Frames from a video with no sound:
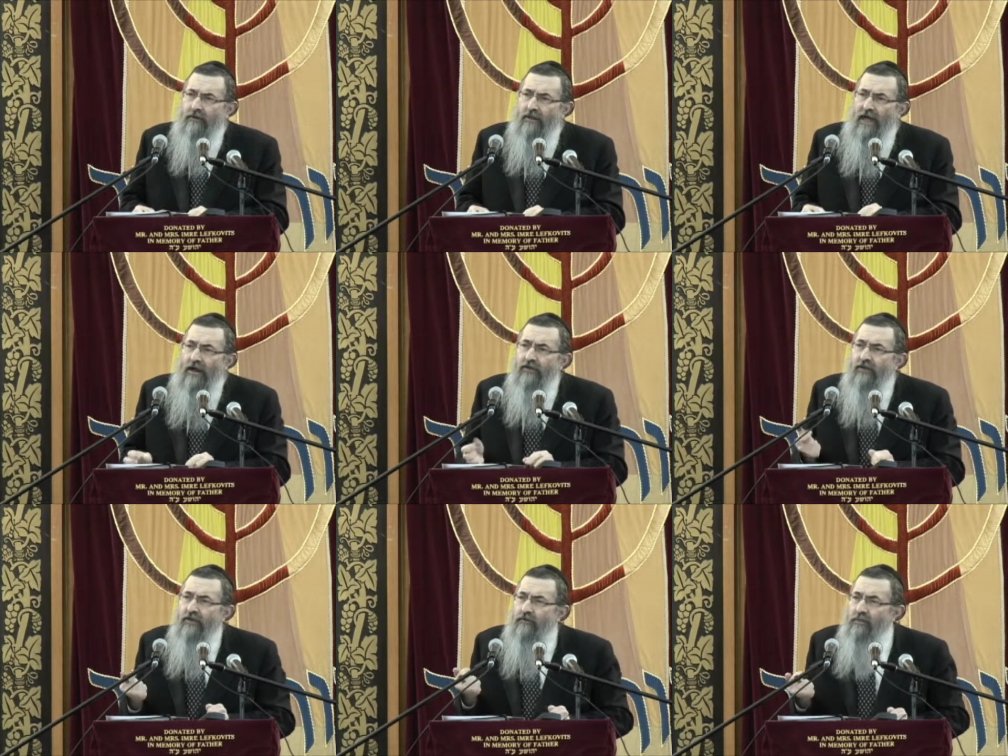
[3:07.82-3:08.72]
How
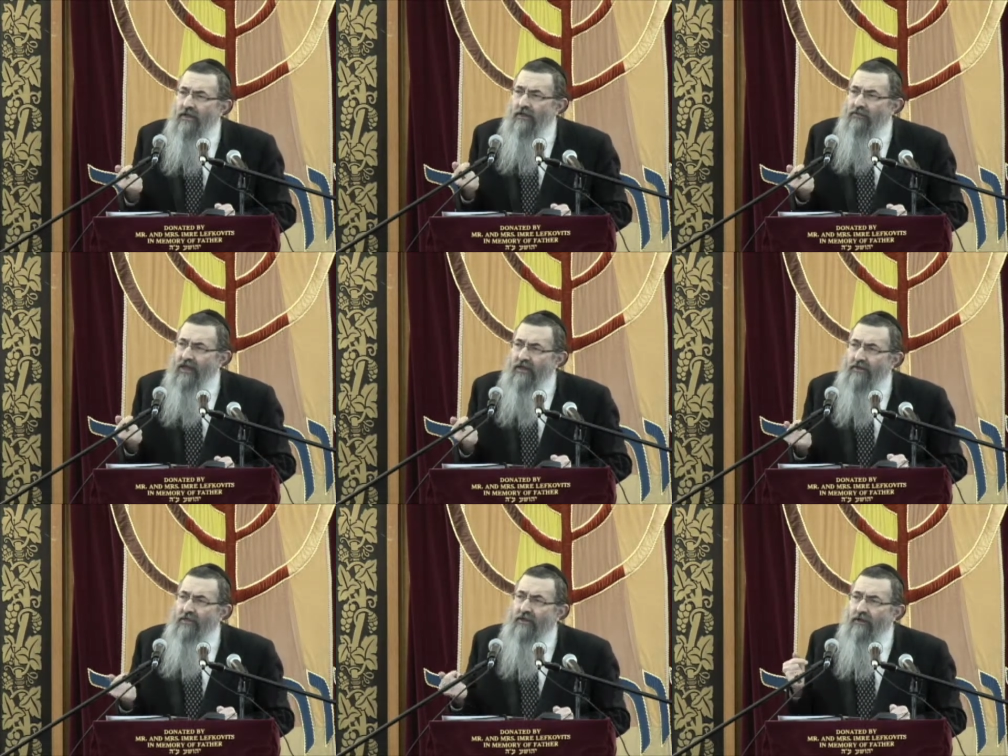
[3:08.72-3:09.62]
can it be that a
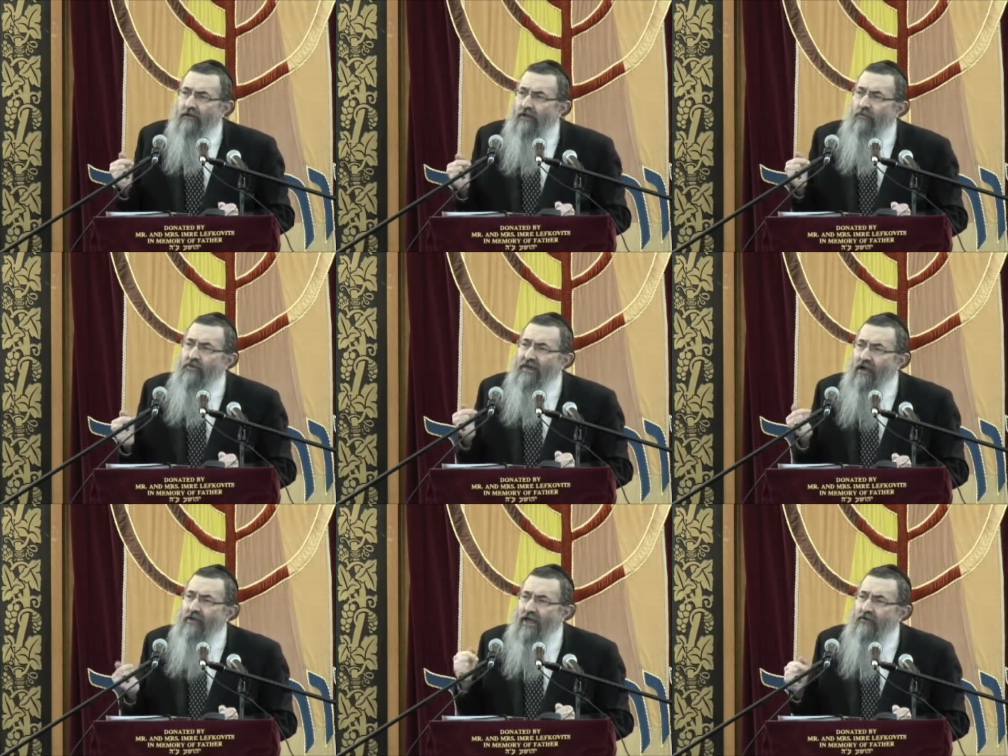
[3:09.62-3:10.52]
Megillah
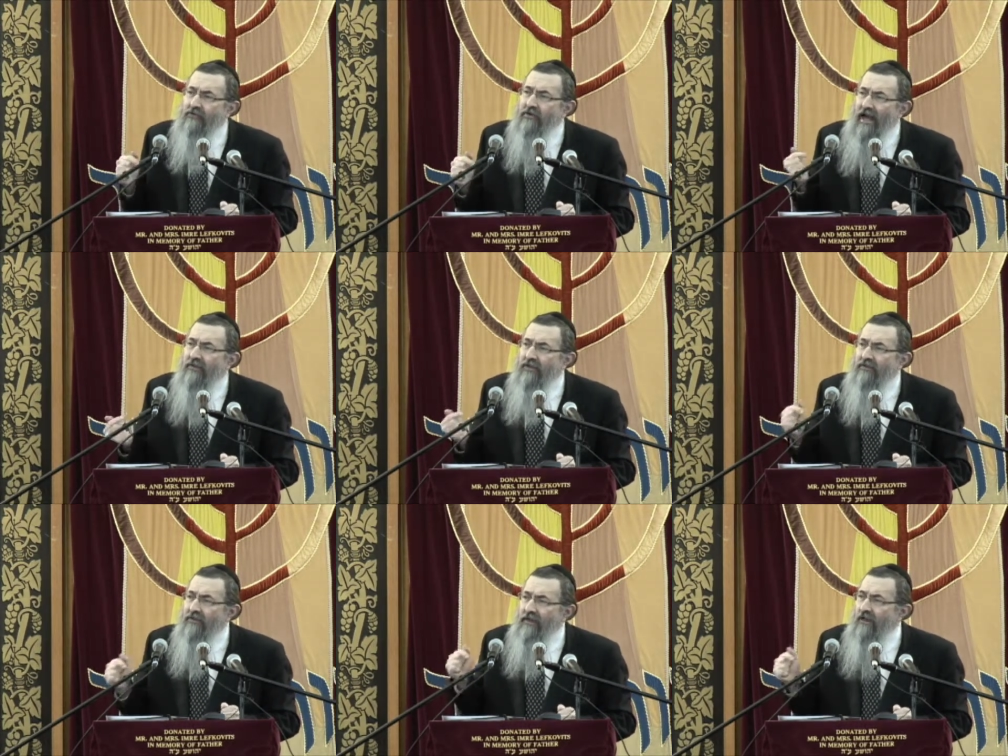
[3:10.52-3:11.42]
without ever
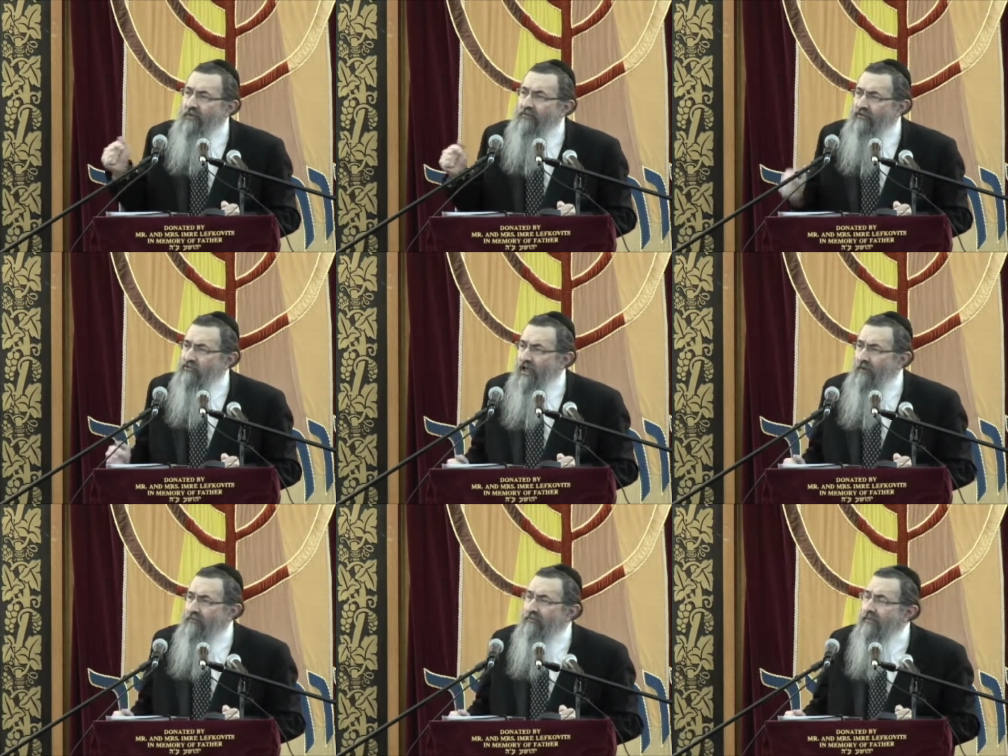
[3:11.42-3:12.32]
having the name of
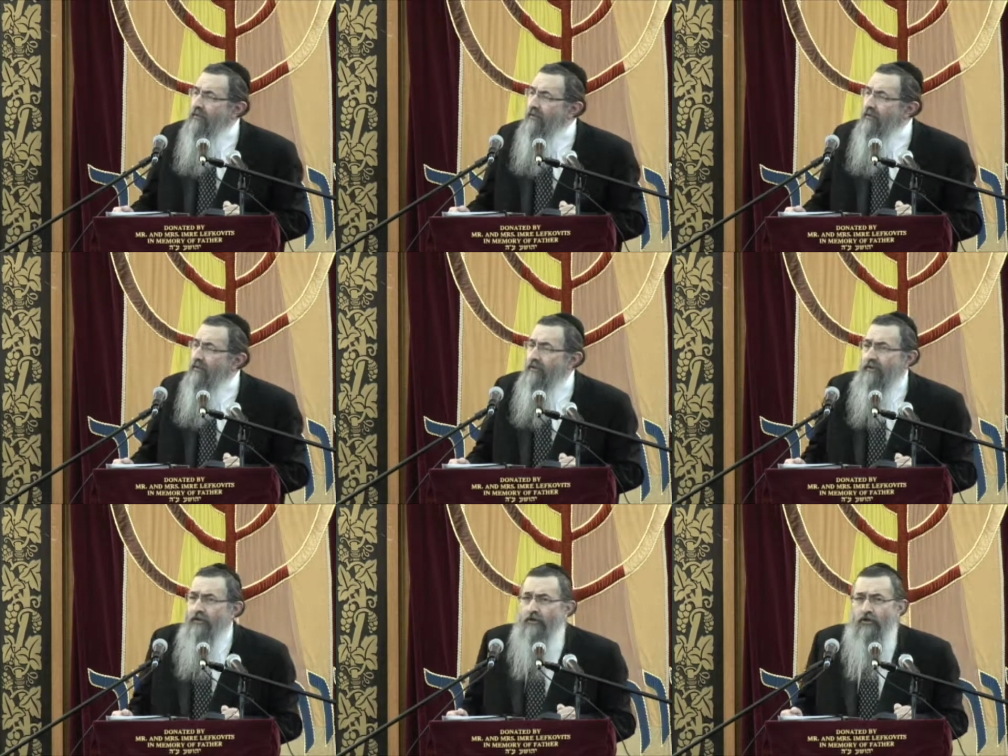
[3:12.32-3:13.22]
Hashem
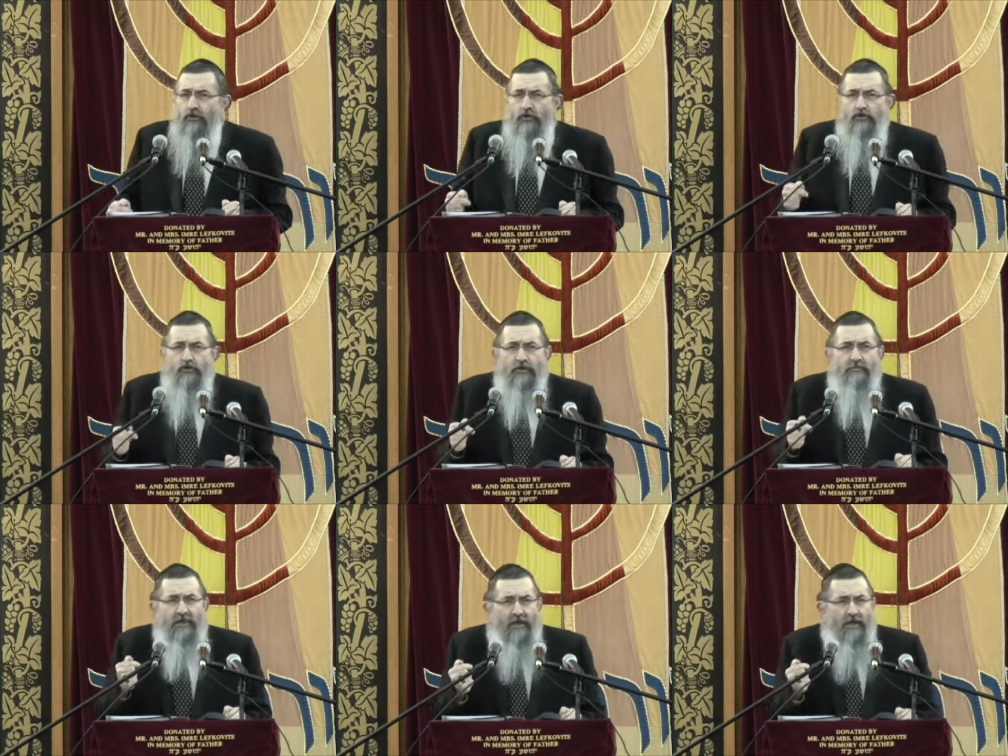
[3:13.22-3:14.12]

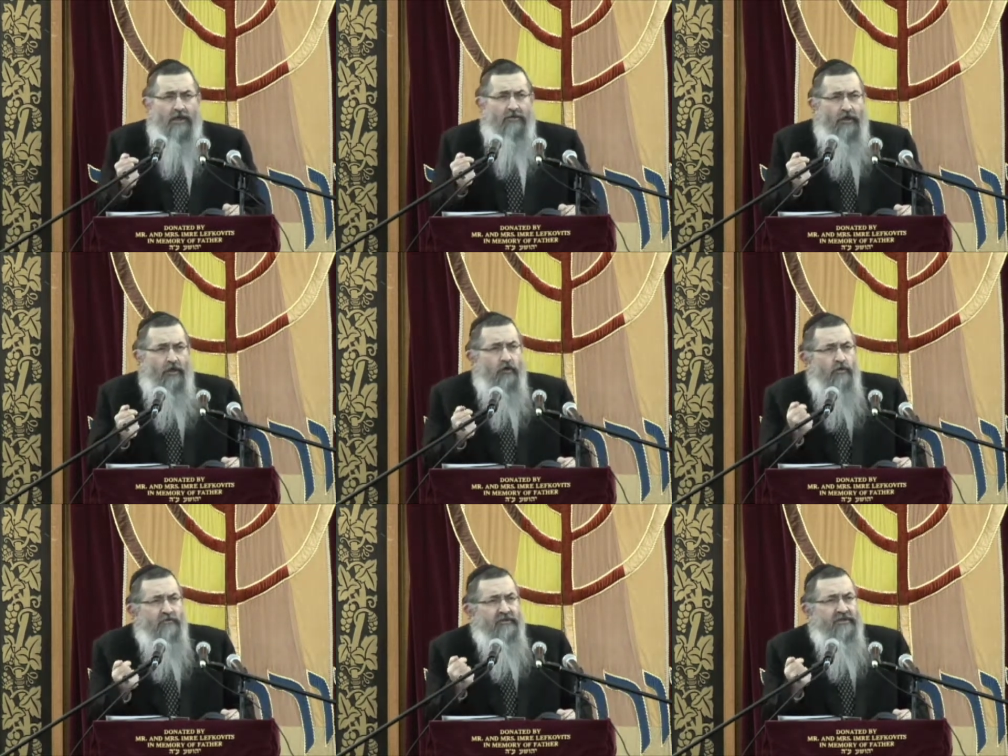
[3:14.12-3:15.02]
should be the
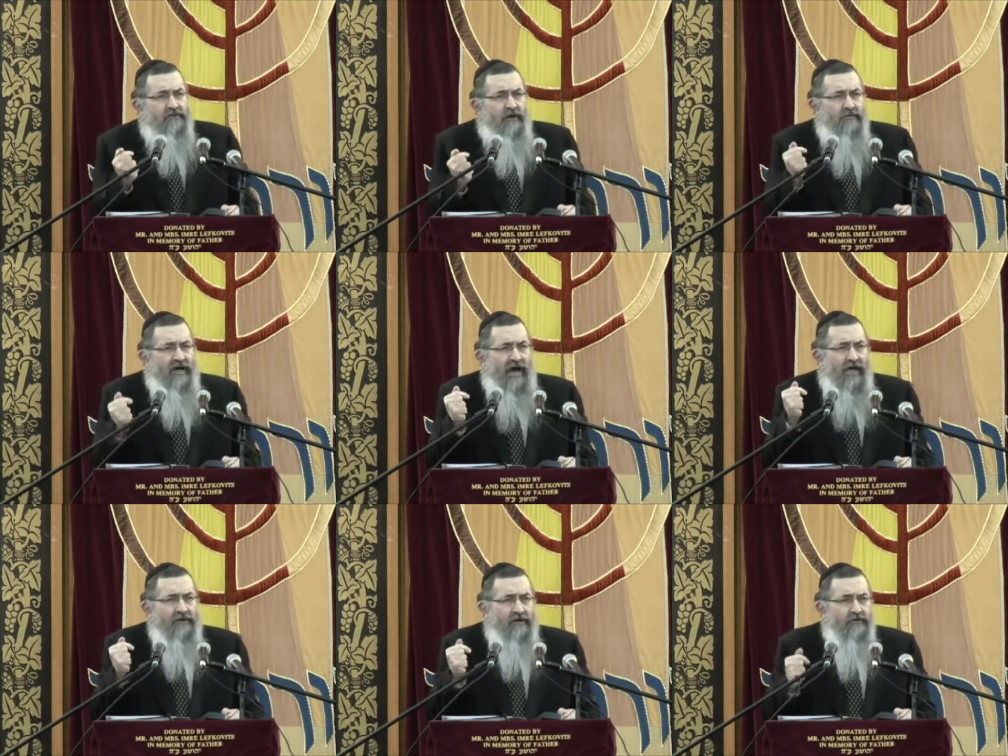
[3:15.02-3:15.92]
equivalent of a
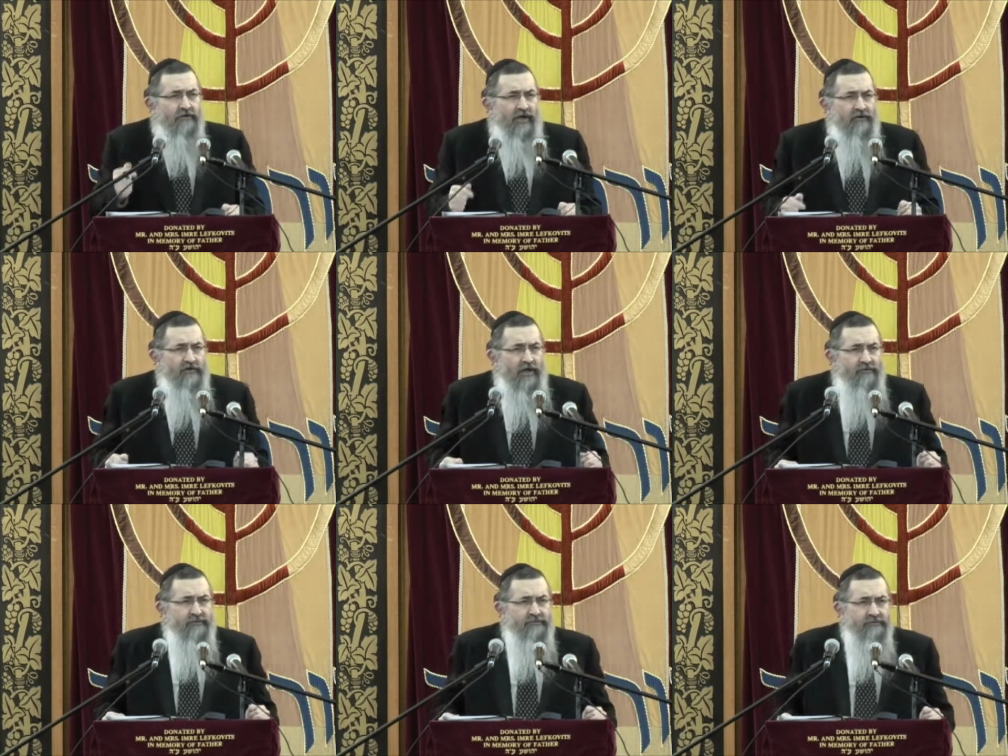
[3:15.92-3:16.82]
Hallel to Hashem?